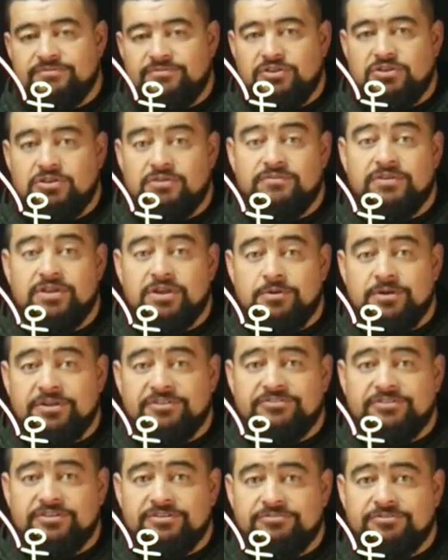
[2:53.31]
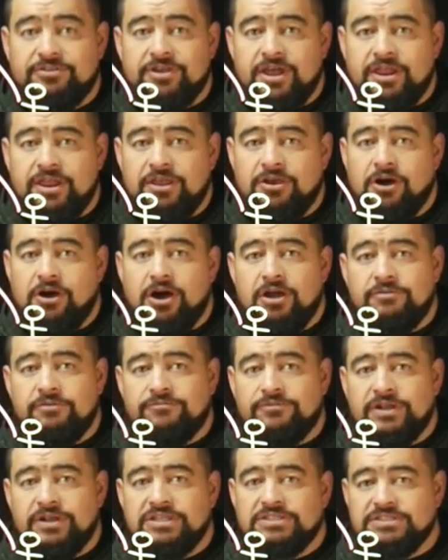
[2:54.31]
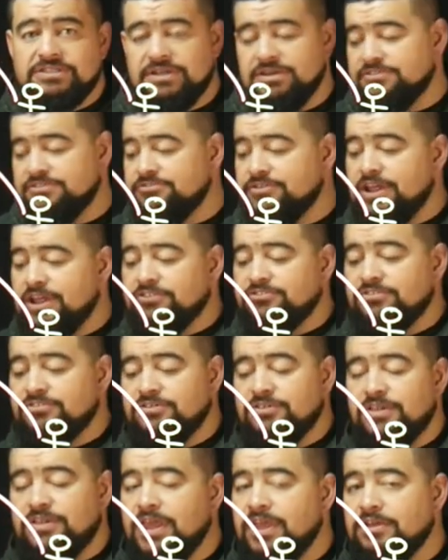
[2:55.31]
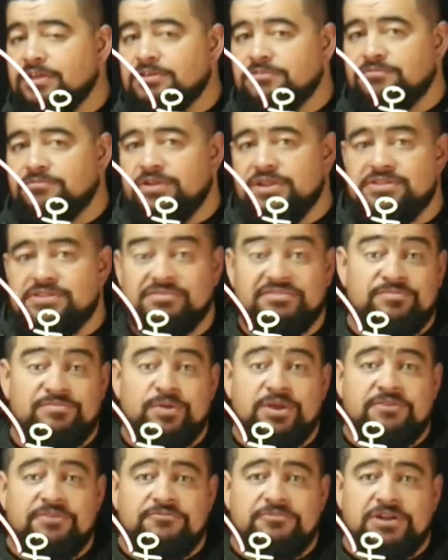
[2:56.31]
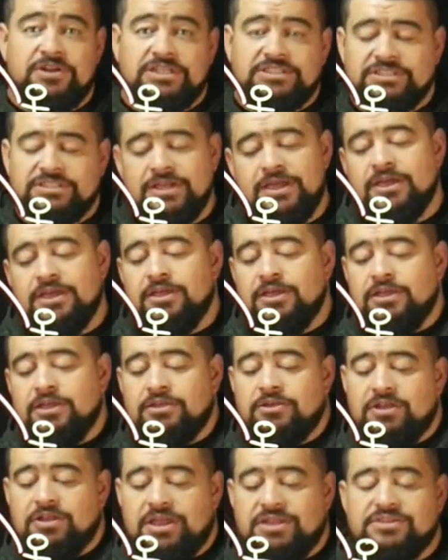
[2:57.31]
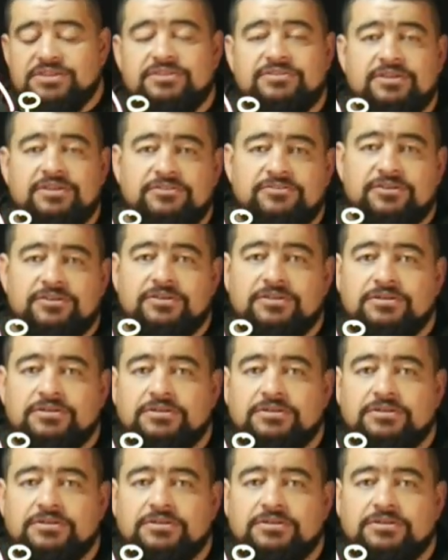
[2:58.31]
If you do have any questions regarding height of release and its relation to the angle of release or speed of release, go and ask your teacher.